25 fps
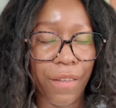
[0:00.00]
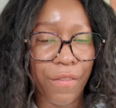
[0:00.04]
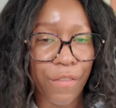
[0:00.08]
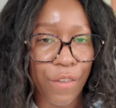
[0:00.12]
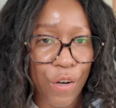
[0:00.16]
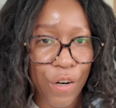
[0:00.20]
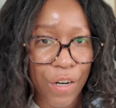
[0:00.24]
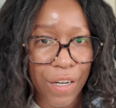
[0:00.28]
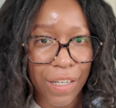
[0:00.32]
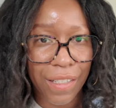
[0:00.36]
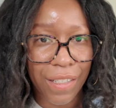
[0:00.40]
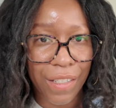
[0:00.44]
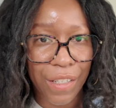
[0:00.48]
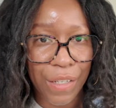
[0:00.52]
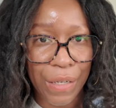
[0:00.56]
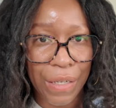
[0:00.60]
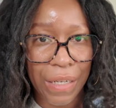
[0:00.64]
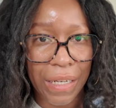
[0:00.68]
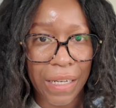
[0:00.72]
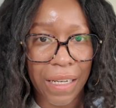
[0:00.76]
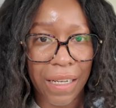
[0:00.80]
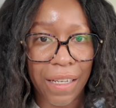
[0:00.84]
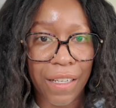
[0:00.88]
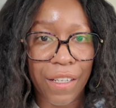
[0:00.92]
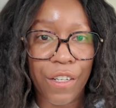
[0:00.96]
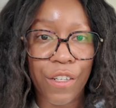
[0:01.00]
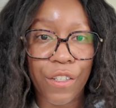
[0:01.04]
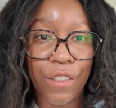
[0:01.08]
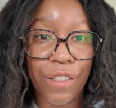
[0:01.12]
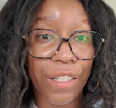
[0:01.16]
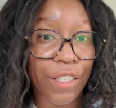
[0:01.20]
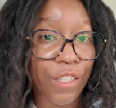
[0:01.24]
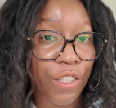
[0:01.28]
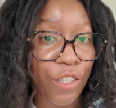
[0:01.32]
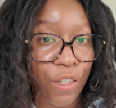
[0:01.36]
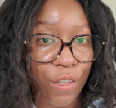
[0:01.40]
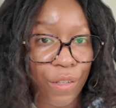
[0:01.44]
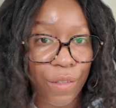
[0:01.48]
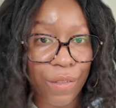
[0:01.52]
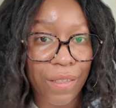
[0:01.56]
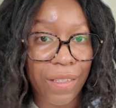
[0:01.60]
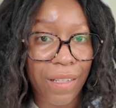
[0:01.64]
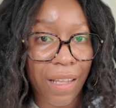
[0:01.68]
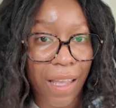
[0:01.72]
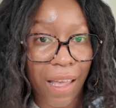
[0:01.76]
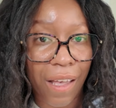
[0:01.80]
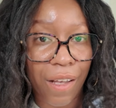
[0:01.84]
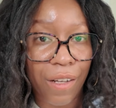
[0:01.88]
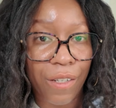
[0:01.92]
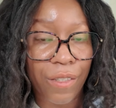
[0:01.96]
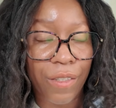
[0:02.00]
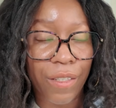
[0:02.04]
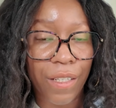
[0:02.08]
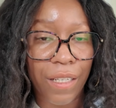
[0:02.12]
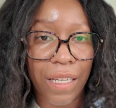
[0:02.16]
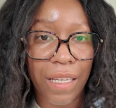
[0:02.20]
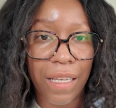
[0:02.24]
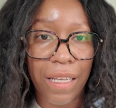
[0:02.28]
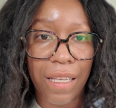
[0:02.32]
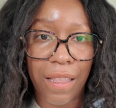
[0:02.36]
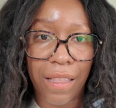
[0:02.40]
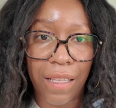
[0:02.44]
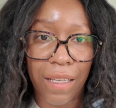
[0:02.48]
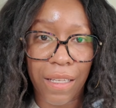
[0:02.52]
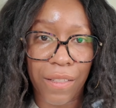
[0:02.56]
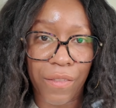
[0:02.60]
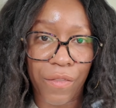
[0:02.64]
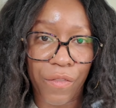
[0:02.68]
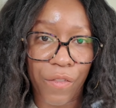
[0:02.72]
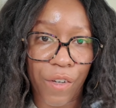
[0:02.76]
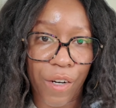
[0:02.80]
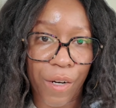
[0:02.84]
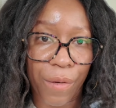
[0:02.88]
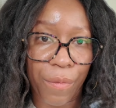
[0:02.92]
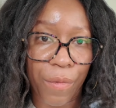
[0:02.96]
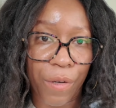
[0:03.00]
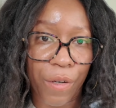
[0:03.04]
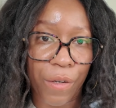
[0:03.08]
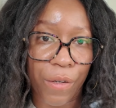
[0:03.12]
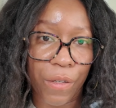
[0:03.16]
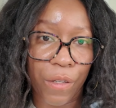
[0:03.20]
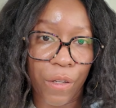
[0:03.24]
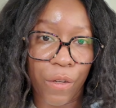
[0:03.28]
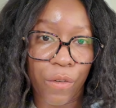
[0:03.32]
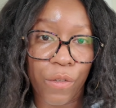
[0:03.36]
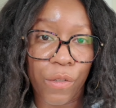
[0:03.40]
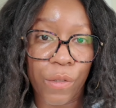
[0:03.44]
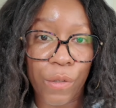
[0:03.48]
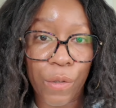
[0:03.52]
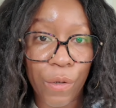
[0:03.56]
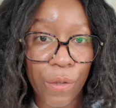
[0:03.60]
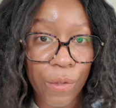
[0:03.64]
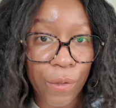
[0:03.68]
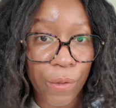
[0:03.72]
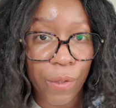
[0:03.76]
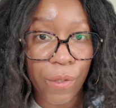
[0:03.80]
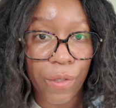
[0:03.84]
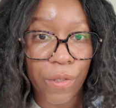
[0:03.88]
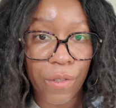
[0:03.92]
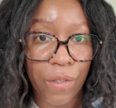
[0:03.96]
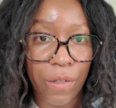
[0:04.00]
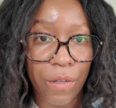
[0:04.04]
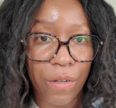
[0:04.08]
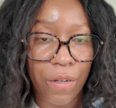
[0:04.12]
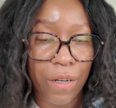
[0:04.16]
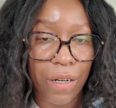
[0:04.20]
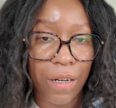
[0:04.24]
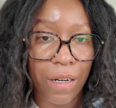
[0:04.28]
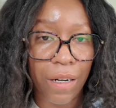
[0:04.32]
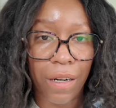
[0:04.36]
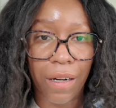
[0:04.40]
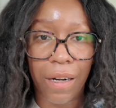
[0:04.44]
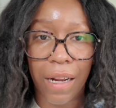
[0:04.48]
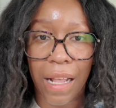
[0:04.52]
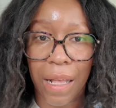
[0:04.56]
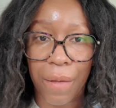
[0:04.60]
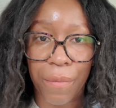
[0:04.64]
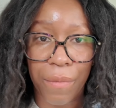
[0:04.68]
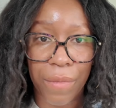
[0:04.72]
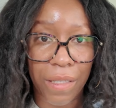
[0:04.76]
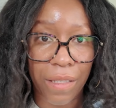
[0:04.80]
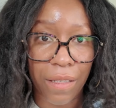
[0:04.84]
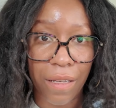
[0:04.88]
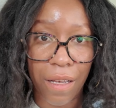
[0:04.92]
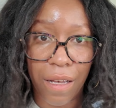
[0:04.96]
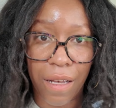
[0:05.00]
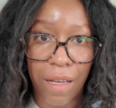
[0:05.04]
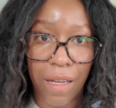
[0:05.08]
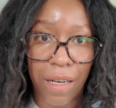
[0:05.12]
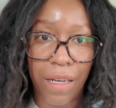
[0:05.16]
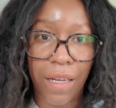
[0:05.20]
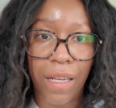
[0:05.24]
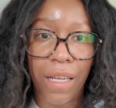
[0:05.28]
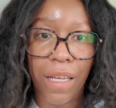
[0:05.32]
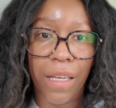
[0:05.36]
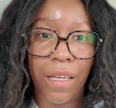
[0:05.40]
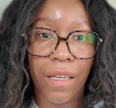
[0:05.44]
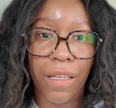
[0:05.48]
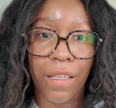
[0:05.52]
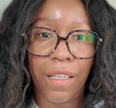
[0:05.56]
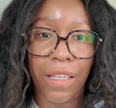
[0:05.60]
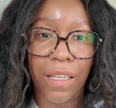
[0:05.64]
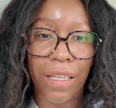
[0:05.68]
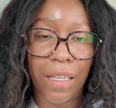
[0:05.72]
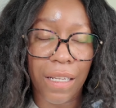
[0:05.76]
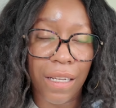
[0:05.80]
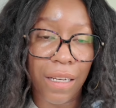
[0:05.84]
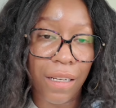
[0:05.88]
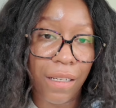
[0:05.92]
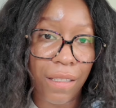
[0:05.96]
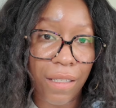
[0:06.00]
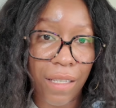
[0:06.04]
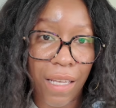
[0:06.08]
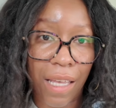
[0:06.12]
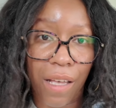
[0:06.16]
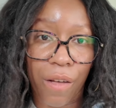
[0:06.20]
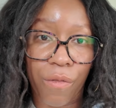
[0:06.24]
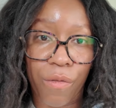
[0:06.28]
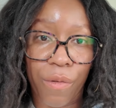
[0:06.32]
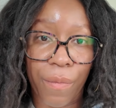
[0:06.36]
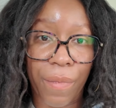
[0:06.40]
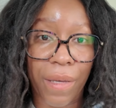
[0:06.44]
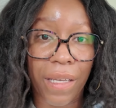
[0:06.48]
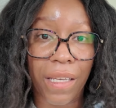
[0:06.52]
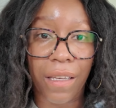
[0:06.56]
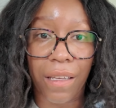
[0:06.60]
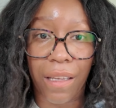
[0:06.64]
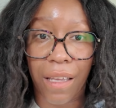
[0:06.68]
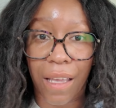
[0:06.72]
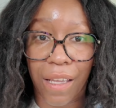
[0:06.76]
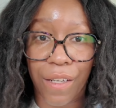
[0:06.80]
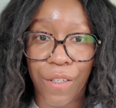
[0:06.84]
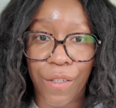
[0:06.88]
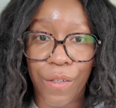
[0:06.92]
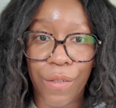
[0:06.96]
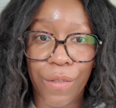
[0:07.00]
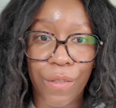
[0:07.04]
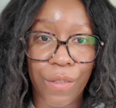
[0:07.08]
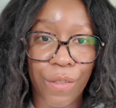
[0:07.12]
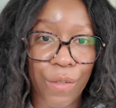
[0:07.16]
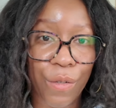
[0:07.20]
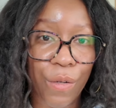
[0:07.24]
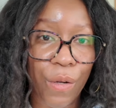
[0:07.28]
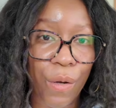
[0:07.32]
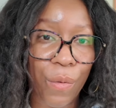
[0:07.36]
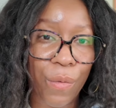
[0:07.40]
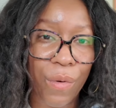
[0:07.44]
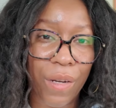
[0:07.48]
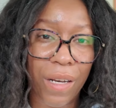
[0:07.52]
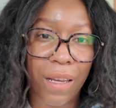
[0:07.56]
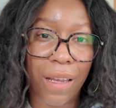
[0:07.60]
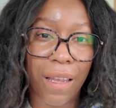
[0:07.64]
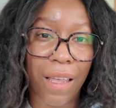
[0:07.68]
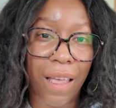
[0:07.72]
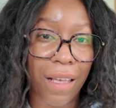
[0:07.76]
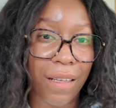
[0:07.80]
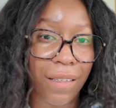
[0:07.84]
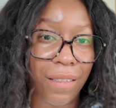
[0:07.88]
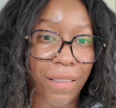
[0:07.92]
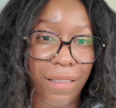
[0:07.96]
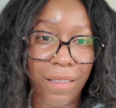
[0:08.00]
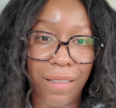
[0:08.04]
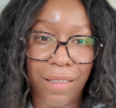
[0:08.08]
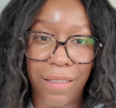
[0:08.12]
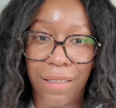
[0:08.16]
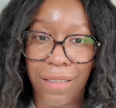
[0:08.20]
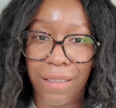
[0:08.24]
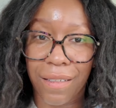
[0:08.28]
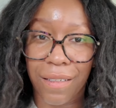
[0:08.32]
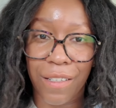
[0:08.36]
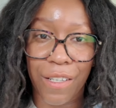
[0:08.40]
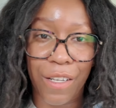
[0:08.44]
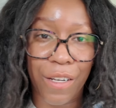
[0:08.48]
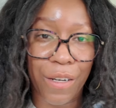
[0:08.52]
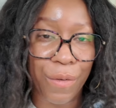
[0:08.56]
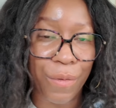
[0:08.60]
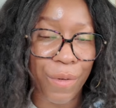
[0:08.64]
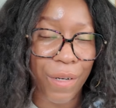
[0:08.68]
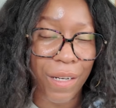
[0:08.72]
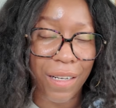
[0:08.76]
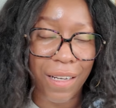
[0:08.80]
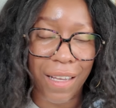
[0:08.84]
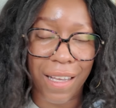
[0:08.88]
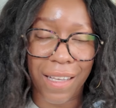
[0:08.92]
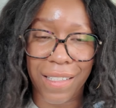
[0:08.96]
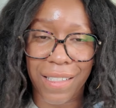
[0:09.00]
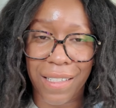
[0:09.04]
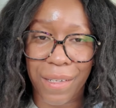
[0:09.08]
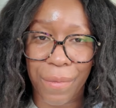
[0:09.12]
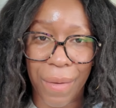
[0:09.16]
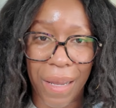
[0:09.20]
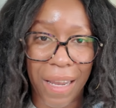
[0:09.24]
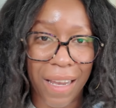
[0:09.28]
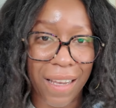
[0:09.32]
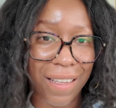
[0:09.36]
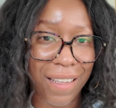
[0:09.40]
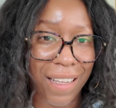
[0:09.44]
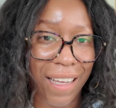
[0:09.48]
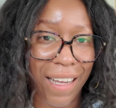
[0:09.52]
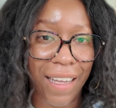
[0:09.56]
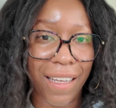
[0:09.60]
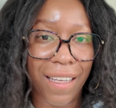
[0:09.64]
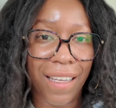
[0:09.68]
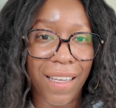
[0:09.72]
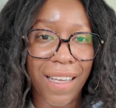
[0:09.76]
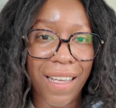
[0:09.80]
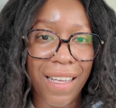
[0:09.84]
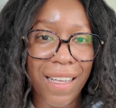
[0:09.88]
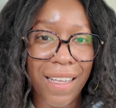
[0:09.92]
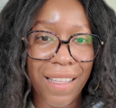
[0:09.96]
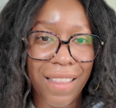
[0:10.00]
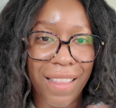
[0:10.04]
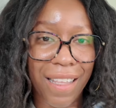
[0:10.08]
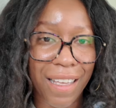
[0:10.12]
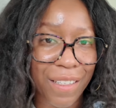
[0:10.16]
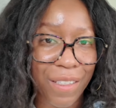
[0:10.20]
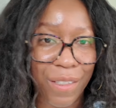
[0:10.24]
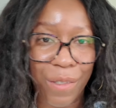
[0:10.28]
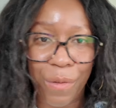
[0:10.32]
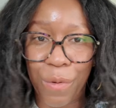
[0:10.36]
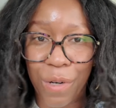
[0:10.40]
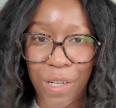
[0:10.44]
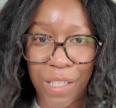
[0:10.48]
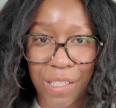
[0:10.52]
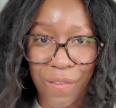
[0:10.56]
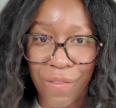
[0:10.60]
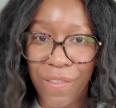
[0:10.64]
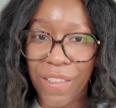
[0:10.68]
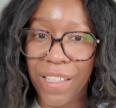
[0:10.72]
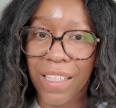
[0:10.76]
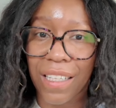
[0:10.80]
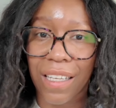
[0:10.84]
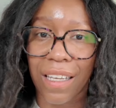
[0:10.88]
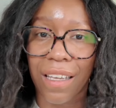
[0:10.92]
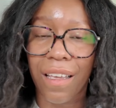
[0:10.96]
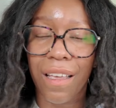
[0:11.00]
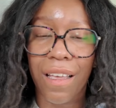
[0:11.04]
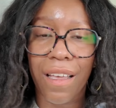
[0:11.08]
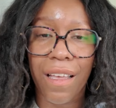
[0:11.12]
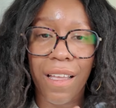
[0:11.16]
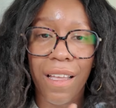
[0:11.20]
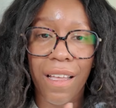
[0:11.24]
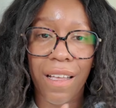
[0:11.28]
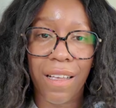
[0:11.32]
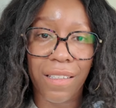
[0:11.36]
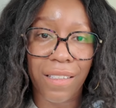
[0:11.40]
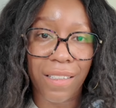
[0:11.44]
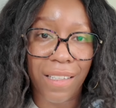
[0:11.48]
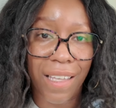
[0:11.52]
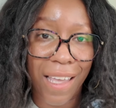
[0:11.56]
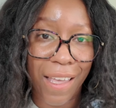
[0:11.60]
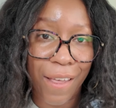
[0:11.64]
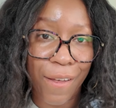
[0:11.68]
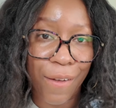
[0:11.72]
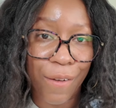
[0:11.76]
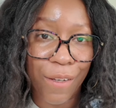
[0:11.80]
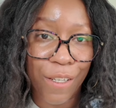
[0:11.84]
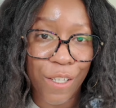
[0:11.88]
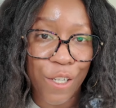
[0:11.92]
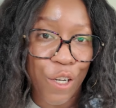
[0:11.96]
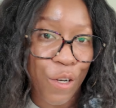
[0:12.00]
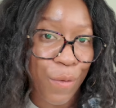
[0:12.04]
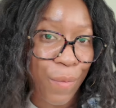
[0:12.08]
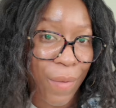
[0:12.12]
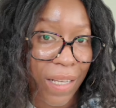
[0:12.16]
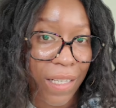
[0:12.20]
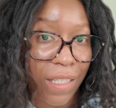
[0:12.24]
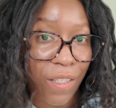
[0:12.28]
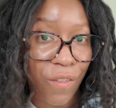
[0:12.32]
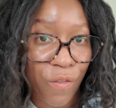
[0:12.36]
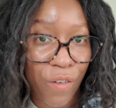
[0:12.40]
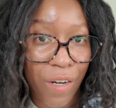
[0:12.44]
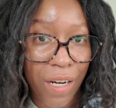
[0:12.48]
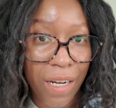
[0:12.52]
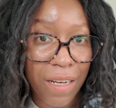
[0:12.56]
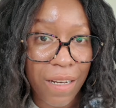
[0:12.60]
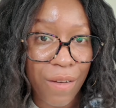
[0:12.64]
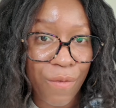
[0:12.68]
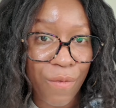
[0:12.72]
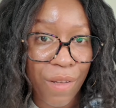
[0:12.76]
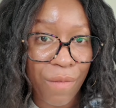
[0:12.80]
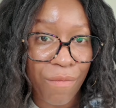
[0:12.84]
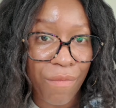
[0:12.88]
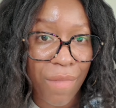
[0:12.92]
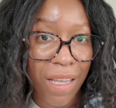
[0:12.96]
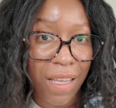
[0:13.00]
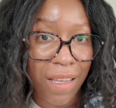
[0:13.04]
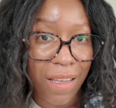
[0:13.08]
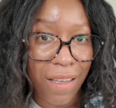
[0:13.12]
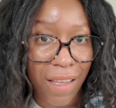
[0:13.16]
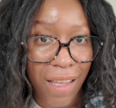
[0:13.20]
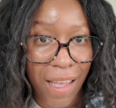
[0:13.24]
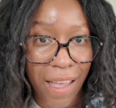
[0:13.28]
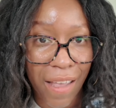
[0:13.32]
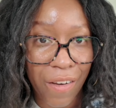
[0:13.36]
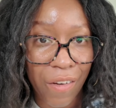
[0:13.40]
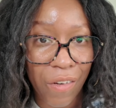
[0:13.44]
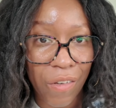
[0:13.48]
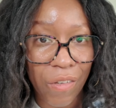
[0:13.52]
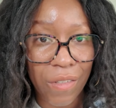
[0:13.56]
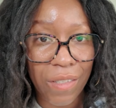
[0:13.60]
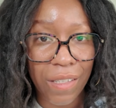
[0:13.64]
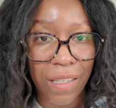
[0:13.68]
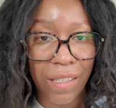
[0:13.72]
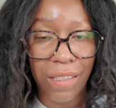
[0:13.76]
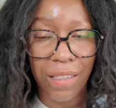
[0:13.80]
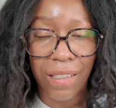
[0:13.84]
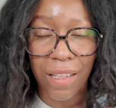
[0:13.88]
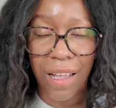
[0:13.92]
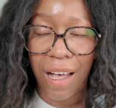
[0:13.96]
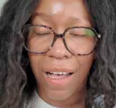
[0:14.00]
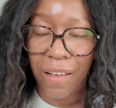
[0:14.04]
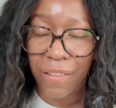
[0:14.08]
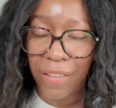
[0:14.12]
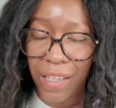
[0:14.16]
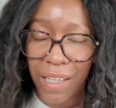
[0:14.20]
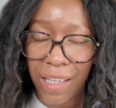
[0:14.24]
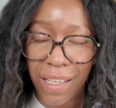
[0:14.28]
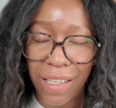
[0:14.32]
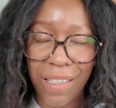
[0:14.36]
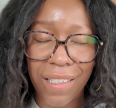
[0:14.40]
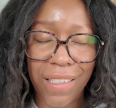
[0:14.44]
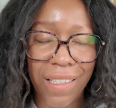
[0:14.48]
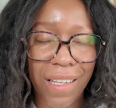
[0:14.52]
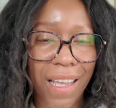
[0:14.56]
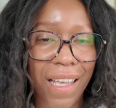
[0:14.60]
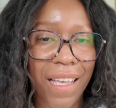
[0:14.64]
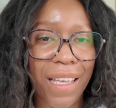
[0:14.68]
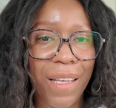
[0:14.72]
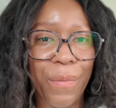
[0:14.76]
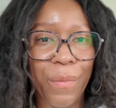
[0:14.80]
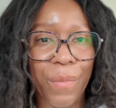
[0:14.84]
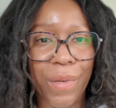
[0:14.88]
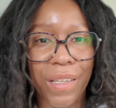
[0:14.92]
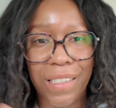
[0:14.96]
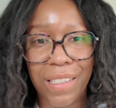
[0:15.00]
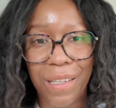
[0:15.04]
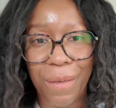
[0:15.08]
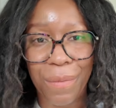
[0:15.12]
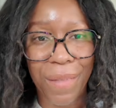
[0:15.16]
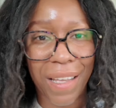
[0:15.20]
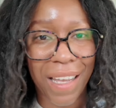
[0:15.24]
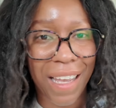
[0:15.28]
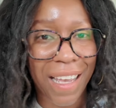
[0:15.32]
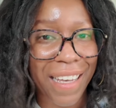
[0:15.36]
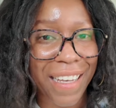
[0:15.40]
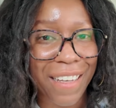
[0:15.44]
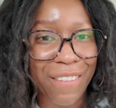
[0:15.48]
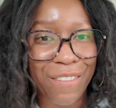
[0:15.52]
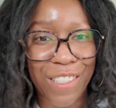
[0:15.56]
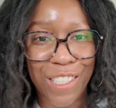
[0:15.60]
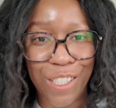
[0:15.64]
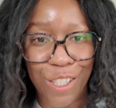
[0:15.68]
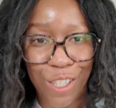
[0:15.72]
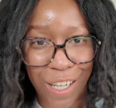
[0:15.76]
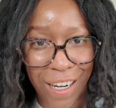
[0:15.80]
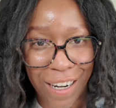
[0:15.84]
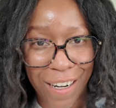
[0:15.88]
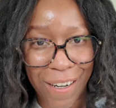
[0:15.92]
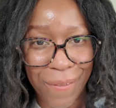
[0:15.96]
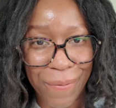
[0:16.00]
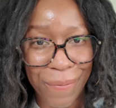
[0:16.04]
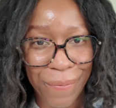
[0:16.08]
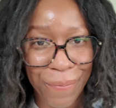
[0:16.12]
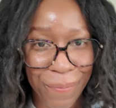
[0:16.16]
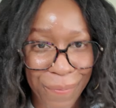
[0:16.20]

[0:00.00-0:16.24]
Of course, you need your digital scale. You can get these from your local grocery store, Amazon. You need a scale when making candles. You don't want to guess. You don't want to guesstimate. Like, that's the worst feeling. A scale is your best friend when making candles. It's obvious, but something I have to share.